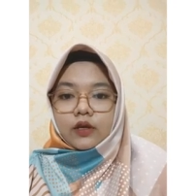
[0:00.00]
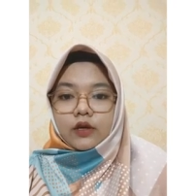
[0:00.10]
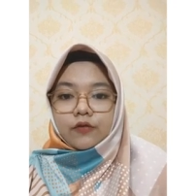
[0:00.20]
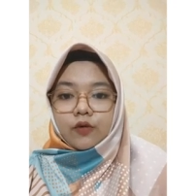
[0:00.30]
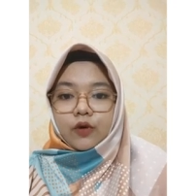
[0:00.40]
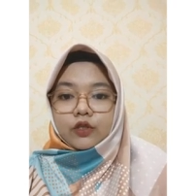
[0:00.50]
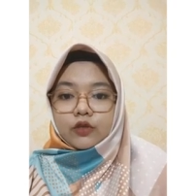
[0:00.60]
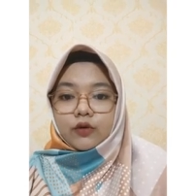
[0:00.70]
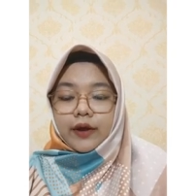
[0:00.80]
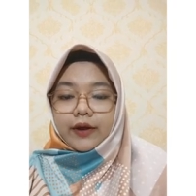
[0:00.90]
If you
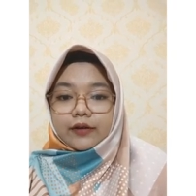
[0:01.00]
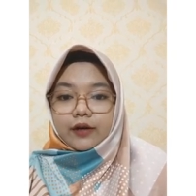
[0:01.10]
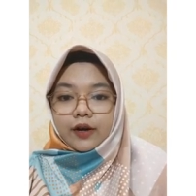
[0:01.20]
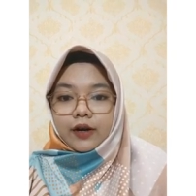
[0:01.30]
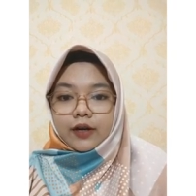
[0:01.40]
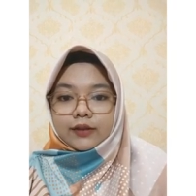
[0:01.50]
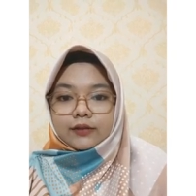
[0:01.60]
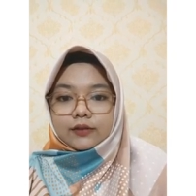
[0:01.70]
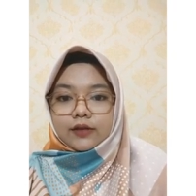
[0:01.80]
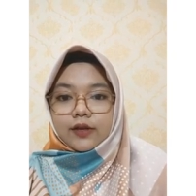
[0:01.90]
want to
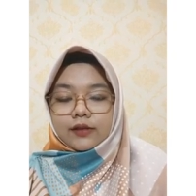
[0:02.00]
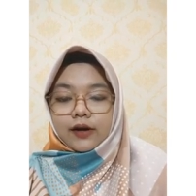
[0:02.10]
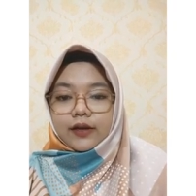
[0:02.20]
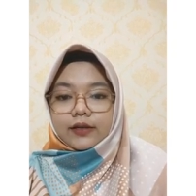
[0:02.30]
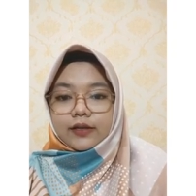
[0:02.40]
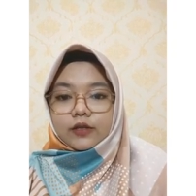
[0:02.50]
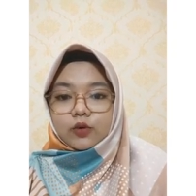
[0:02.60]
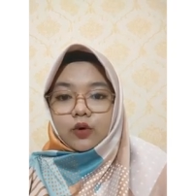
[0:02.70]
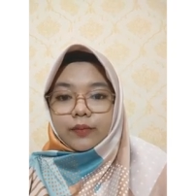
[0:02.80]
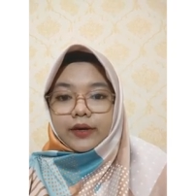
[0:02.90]
haircut, try
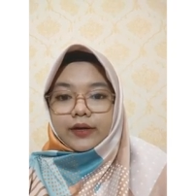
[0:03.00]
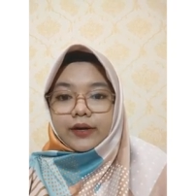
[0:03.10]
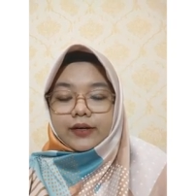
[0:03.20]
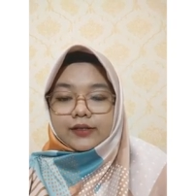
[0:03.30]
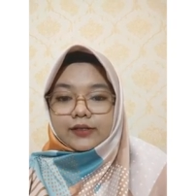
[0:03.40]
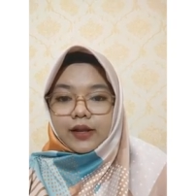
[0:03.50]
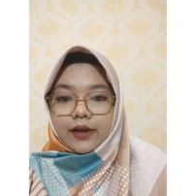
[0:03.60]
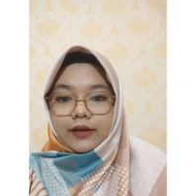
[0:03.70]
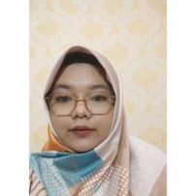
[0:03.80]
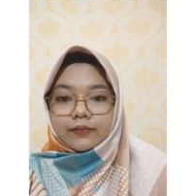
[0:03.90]
this woman
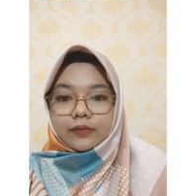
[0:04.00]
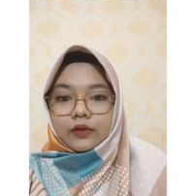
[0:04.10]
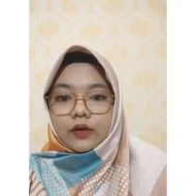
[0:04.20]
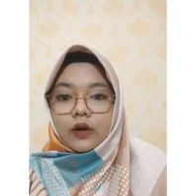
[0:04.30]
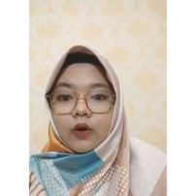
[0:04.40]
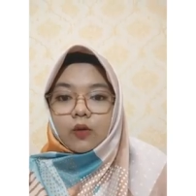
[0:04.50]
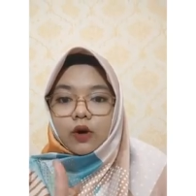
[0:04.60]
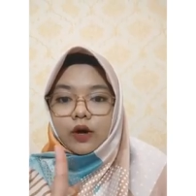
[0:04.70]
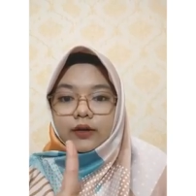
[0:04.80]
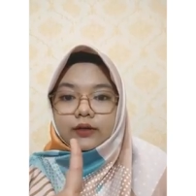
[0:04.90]
hairstyle.
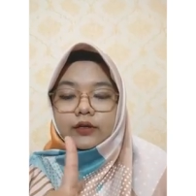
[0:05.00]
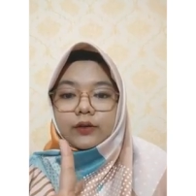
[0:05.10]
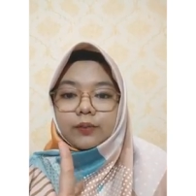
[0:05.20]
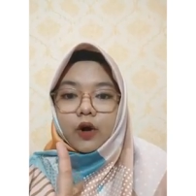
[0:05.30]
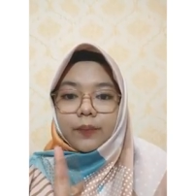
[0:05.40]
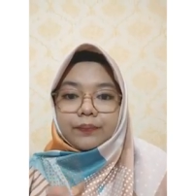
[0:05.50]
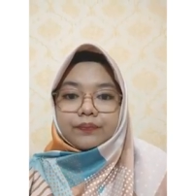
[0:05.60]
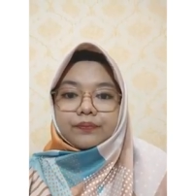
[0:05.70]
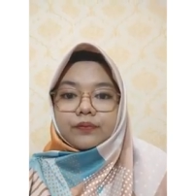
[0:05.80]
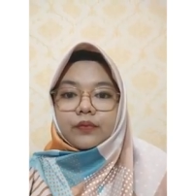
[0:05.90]
1. The bob.
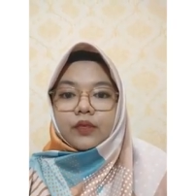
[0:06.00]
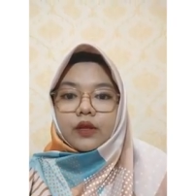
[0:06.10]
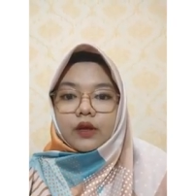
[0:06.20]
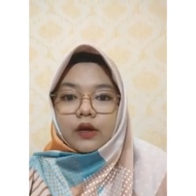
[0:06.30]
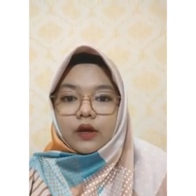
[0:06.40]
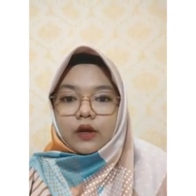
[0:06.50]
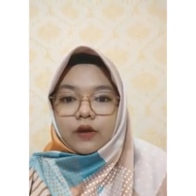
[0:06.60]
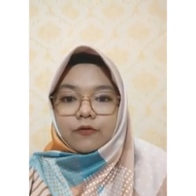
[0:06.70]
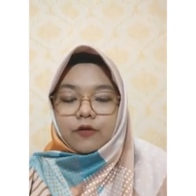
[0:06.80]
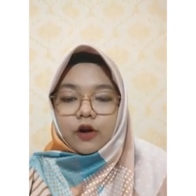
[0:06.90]

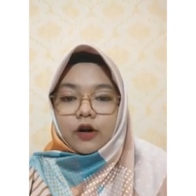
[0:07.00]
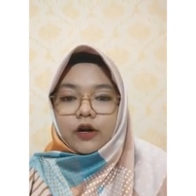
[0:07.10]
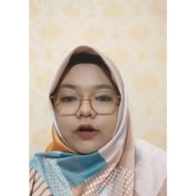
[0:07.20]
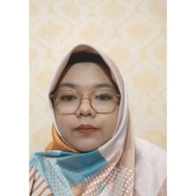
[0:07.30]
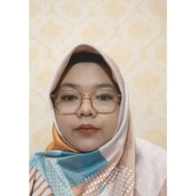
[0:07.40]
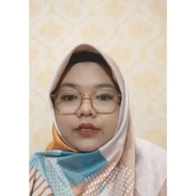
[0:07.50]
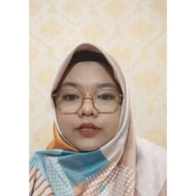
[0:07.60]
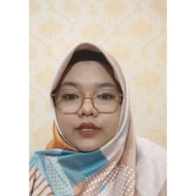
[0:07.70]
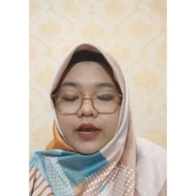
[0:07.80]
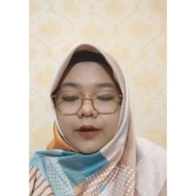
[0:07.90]
For
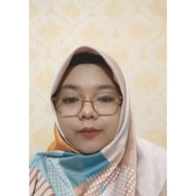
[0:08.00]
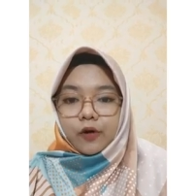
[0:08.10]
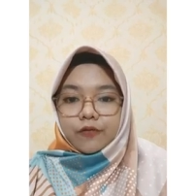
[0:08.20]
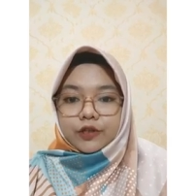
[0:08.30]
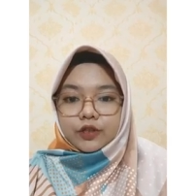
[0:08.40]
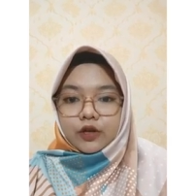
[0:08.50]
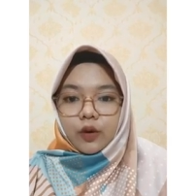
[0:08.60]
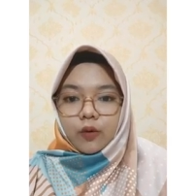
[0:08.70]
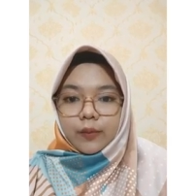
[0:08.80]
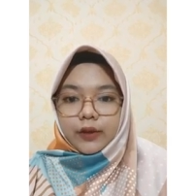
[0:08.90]
busy and
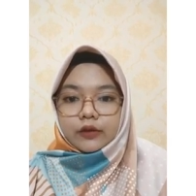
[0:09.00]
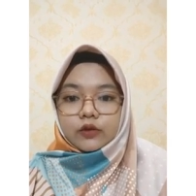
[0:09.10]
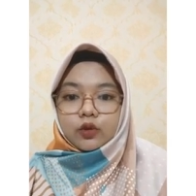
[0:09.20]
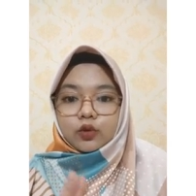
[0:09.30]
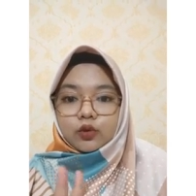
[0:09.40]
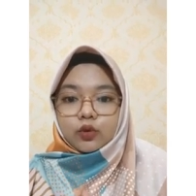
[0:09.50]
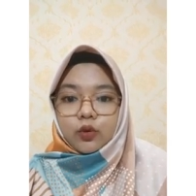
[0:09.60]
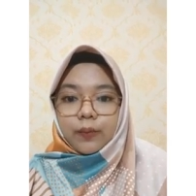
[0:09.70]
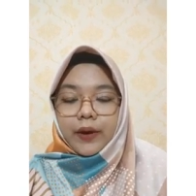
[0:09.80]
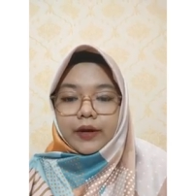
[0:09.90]
professional women.
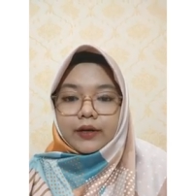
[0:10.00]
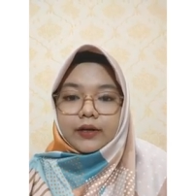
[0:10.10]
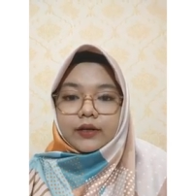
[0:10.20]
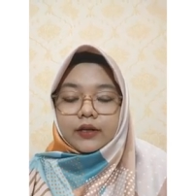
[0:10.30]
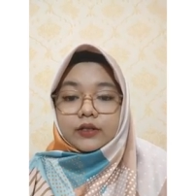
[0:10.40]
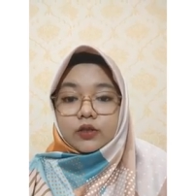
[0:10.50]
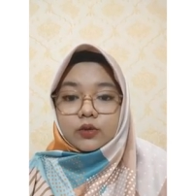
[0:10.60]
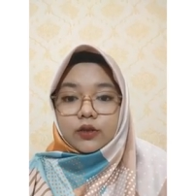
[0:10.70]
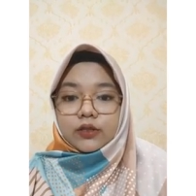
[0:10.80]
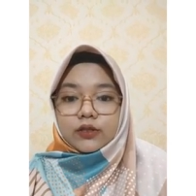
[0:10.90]
2. Paneling. It
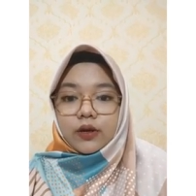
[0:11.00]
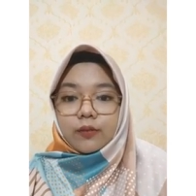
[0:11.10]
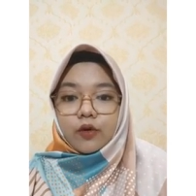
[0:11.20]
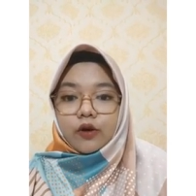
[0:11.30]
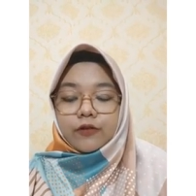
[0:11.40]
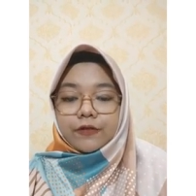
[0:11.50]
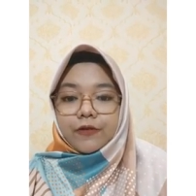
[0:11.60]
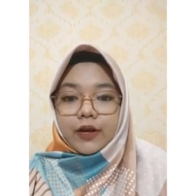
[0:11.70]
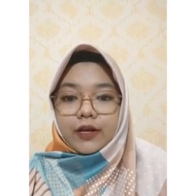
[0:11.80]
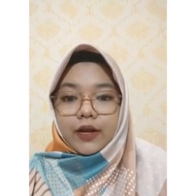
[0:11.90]
suits someone with fine